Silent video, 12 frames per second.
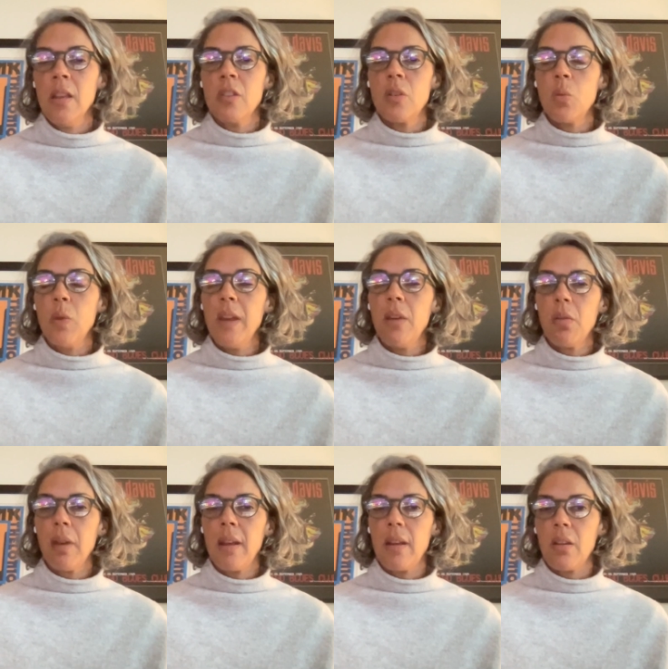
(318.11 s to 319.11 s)
So we
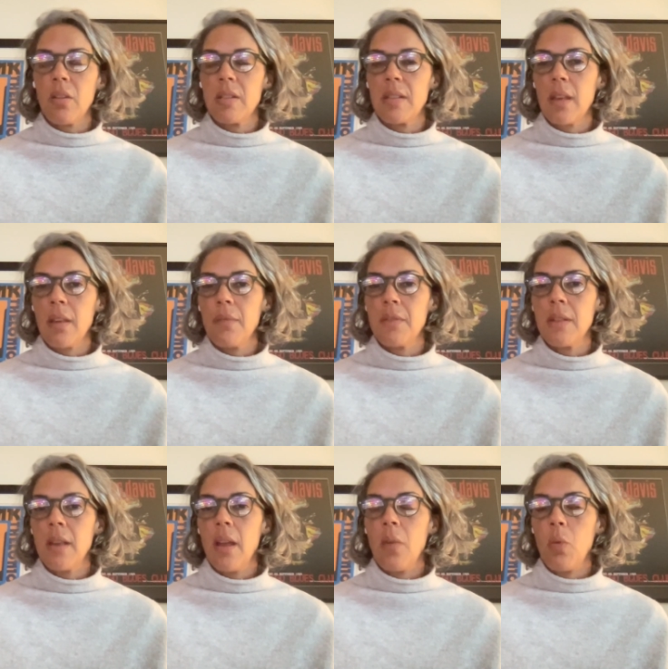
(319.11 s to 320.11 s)
created ourselves
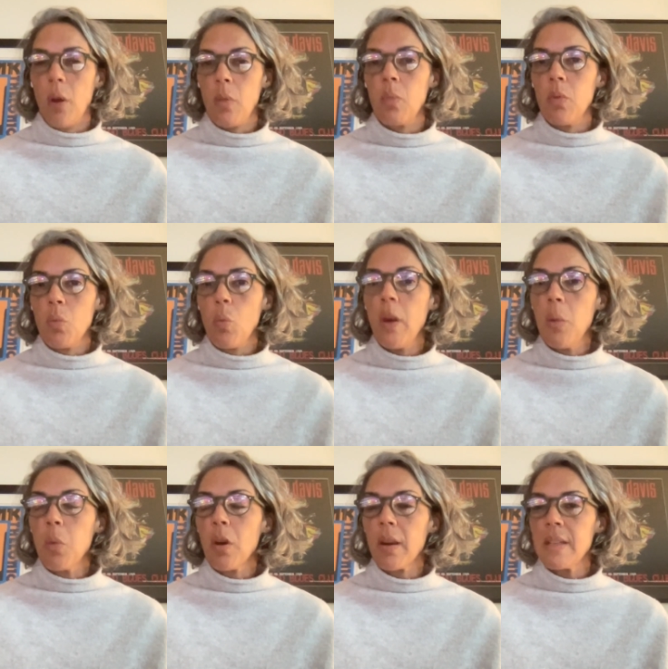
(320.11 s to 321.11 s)
a
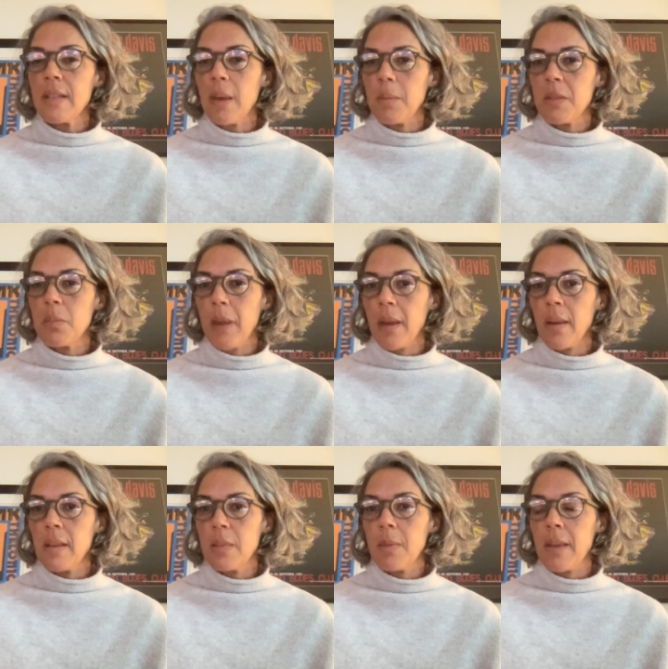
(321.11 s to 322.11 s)
WeWork type
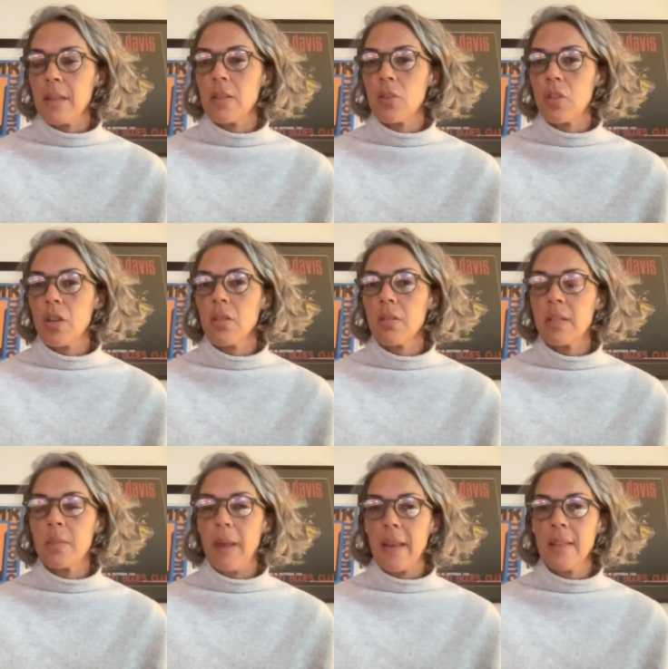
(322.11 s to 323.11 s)
space, a shared
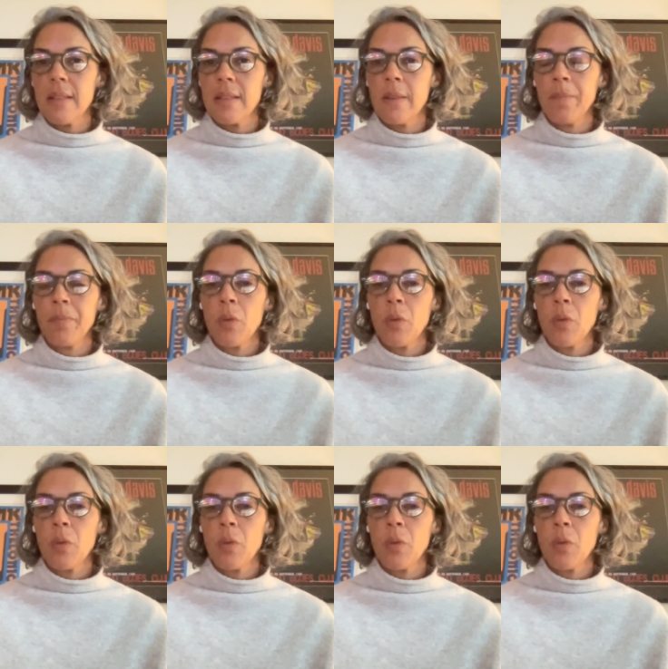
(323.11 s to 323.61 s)
space